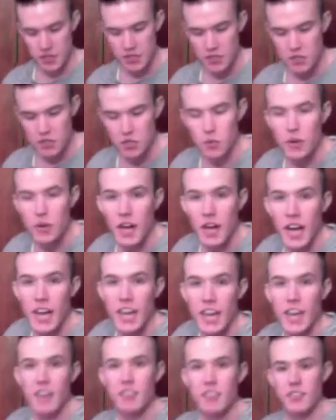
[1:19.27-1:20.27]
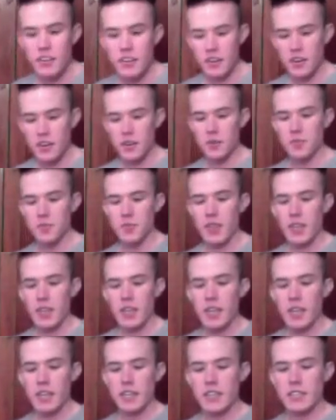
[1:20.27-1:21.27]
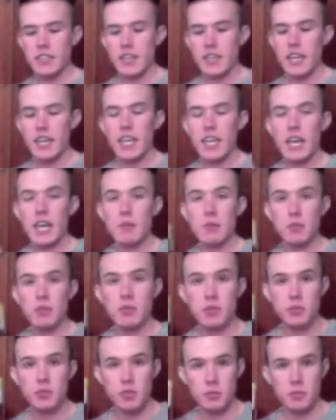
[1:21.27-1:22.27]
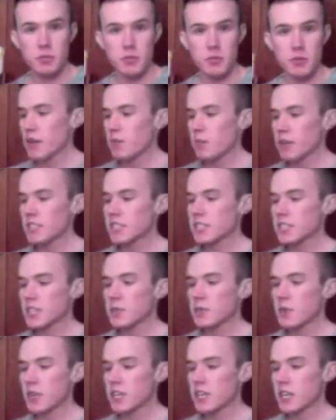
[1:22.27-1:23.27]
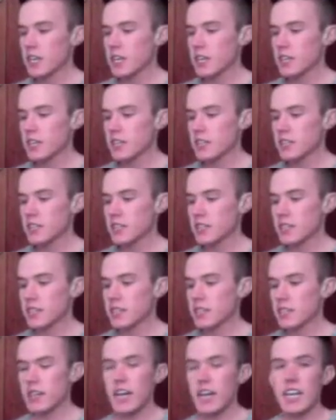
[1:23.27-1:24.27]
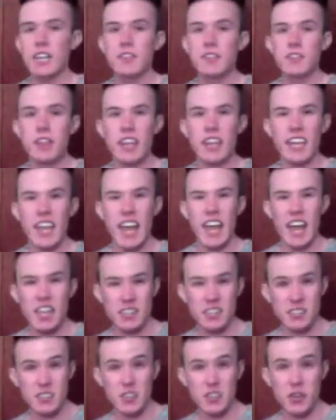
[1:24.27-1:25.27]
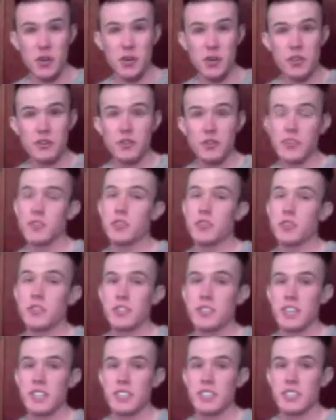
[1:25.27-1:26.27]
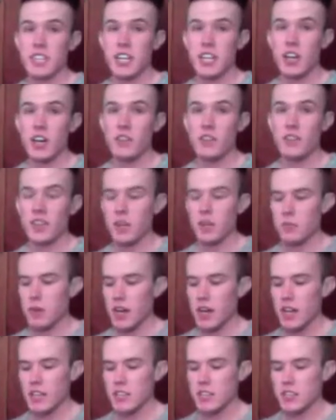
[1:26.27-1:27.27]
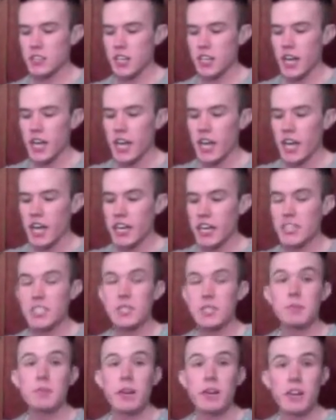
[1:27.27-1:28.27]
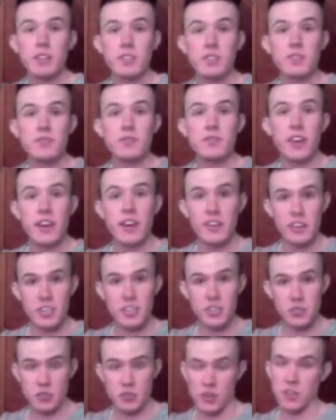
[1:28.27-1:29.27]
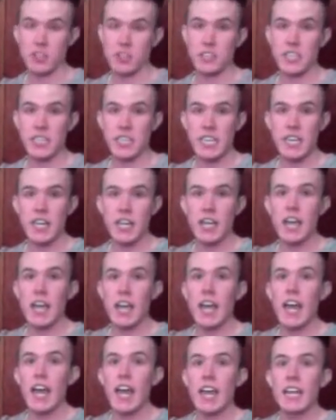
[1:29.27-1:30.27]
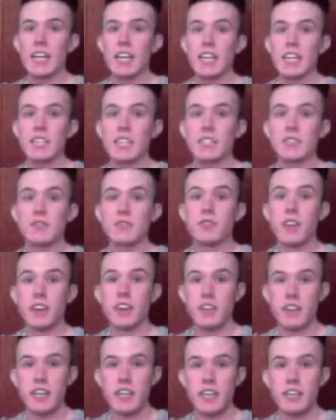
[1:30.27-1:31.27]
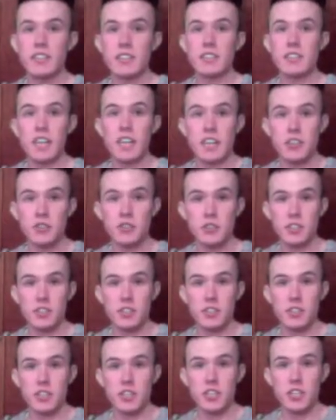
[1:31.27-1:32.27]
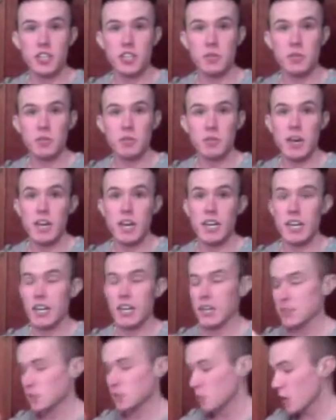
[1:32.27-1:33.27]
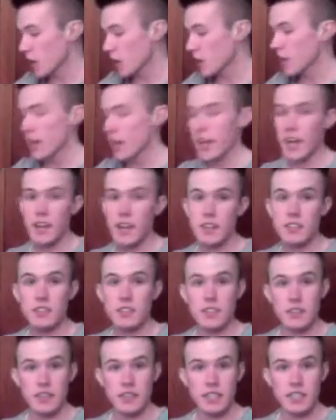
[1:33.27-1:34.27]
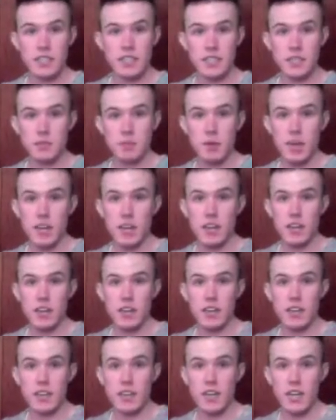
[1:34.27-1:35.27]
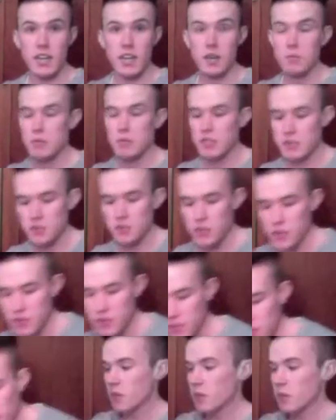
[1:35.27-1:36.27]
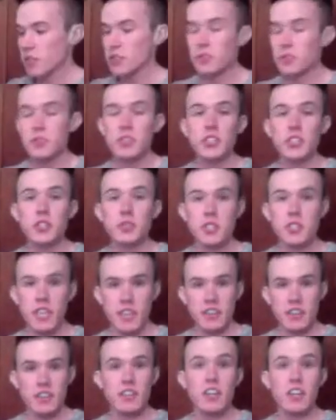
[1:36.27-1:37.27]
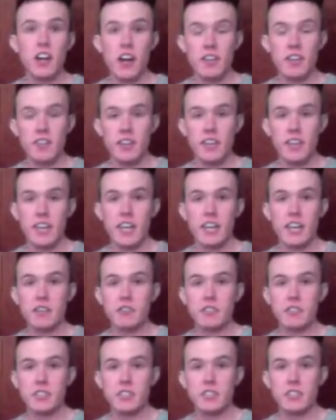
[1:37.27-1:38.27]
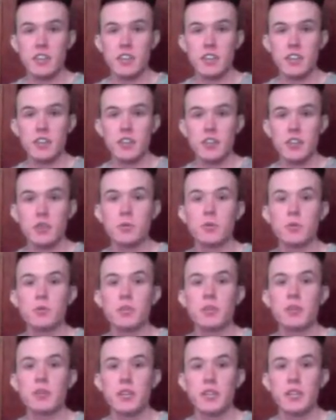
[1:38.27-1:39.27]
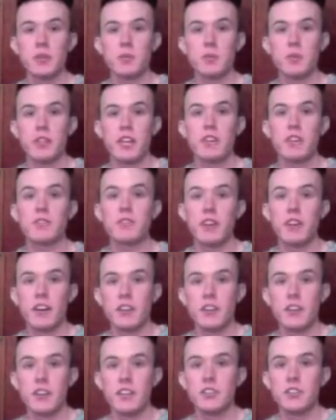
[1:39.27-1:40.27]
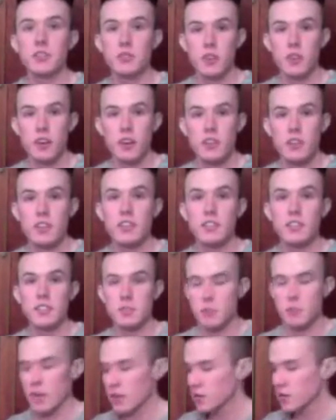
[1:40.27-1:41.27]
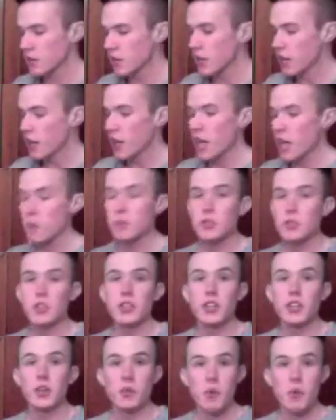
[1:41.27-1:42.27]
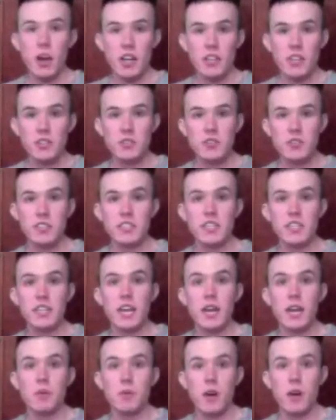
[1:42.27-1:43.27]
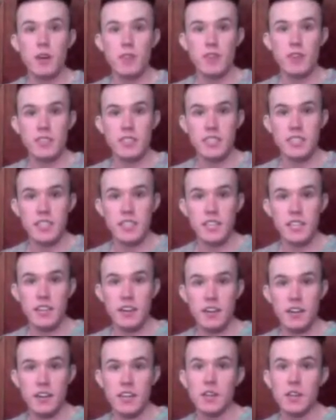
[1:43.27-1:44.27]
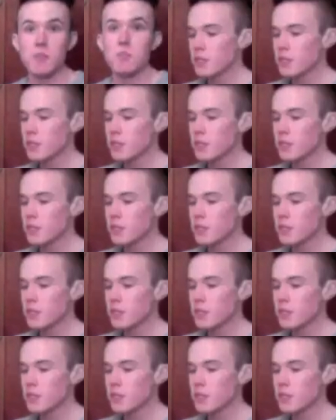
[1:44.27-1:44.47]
So what I have here is a chemical stripper. Basically what it is kind of like acetone, if you ever use that to take off nail polish. It smells very strongly and is very dangerous to the human body, as well as latex paint on a piece of wood. As soon as you take the lid off, like I have just done, you will be greeted with a very strong smell. So you're going to want to do this in a well-ventilated area.